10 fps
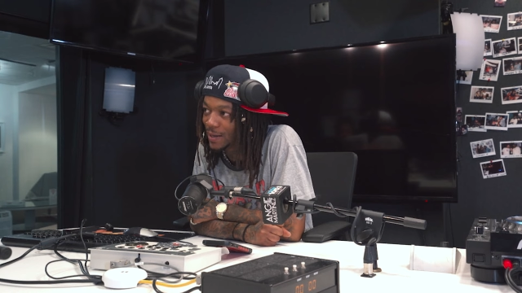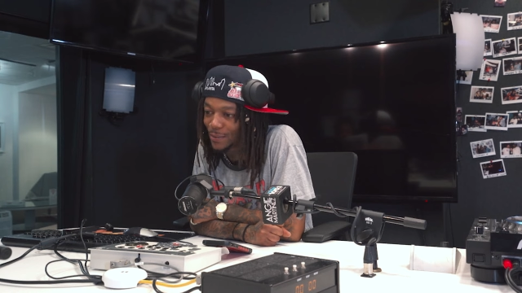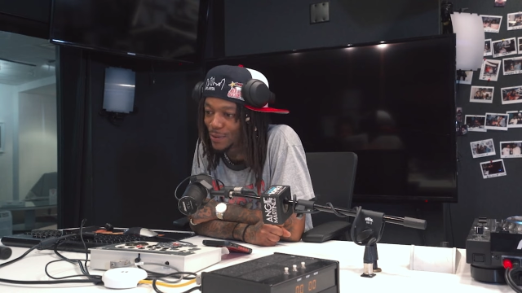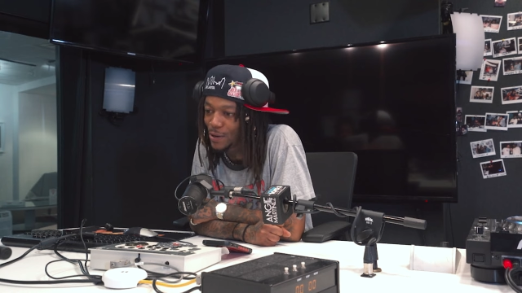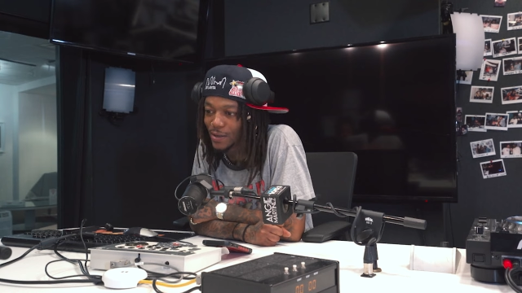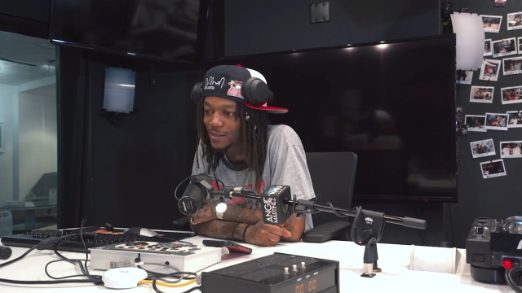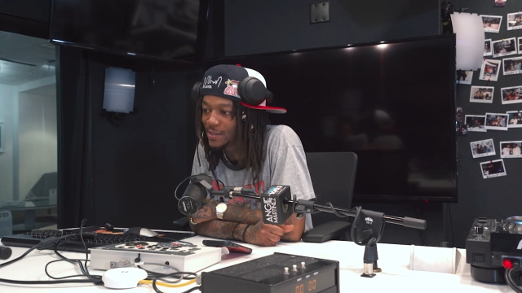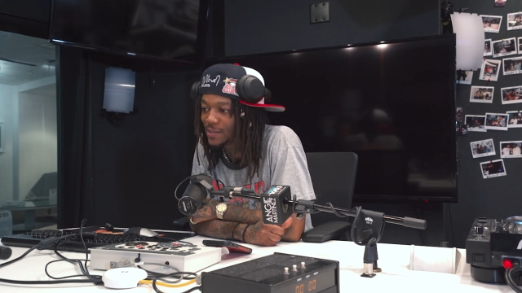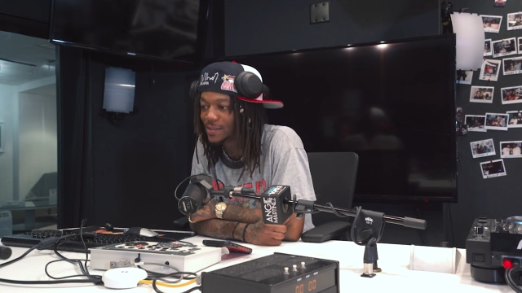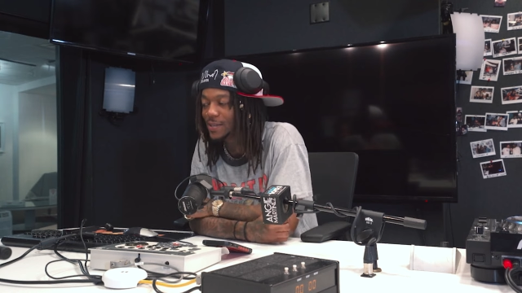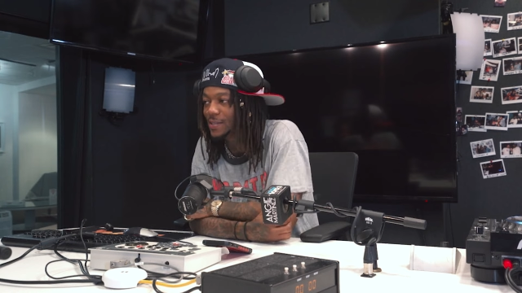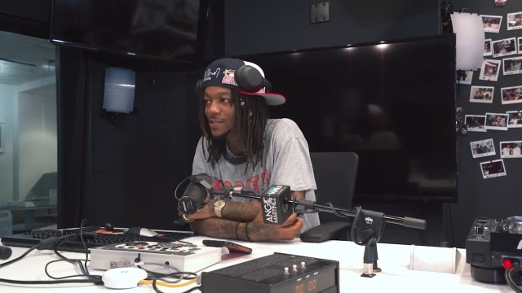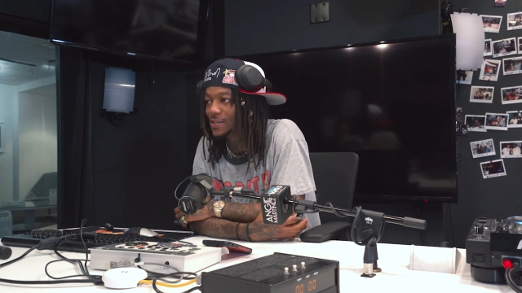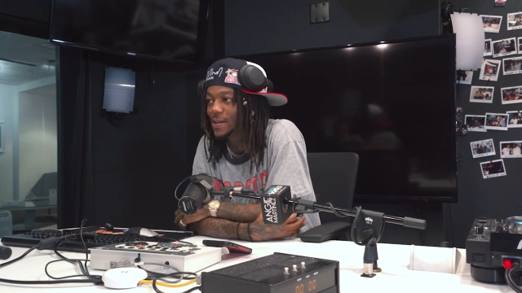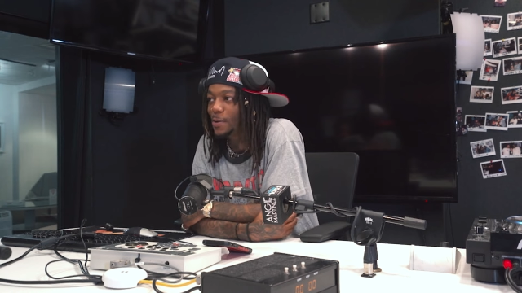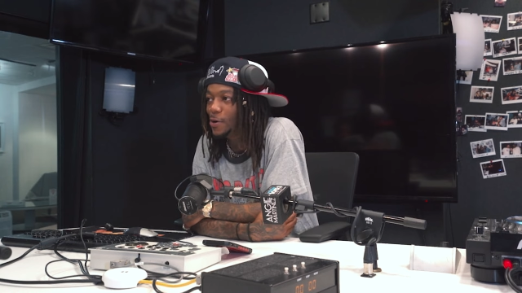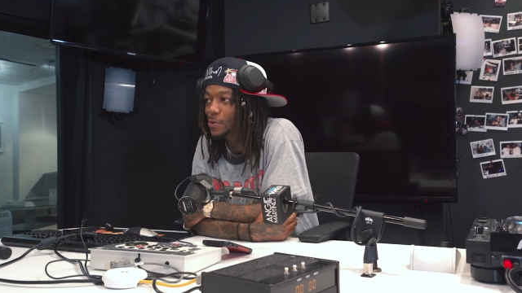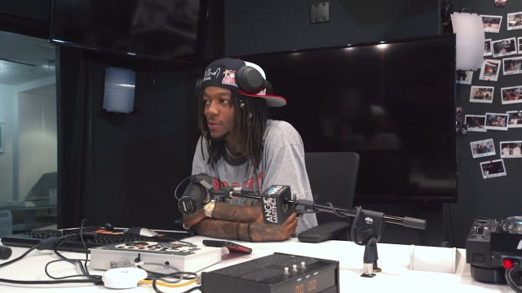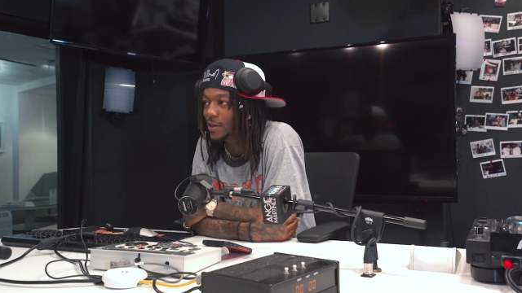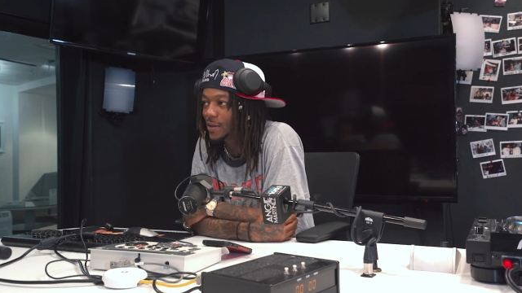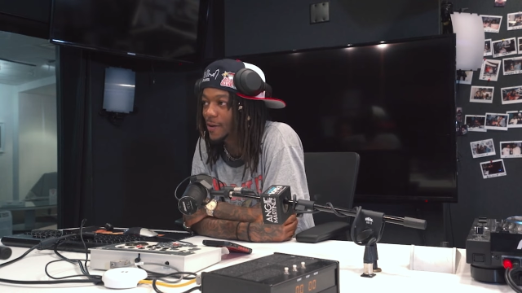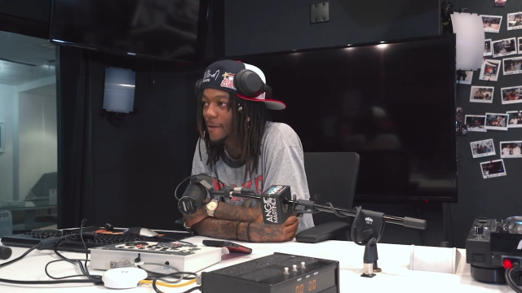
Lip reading: Like, regardless, it's just like my whole thing.